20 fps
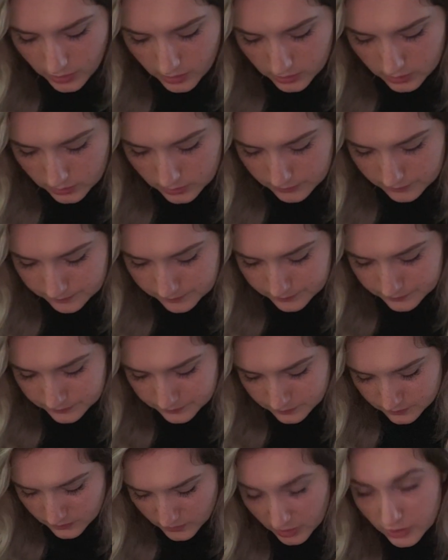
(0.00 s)
are
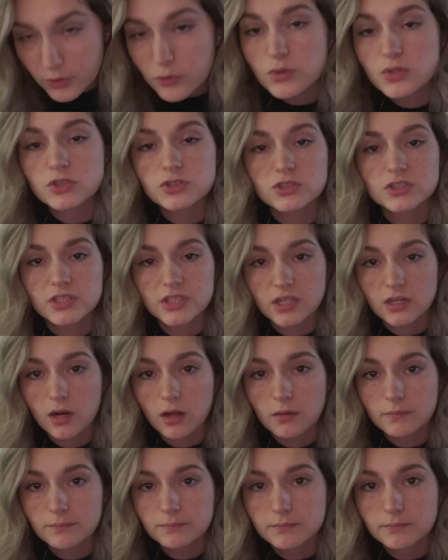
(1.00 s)
you interested
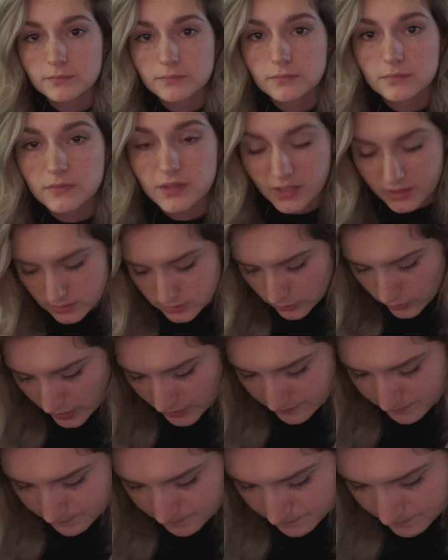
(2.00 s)
at all? Yes,
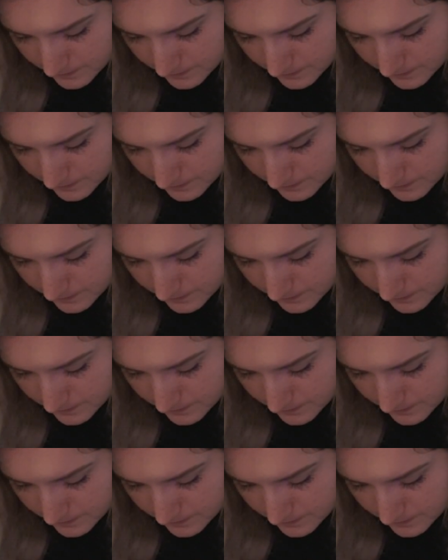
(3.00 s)
okay.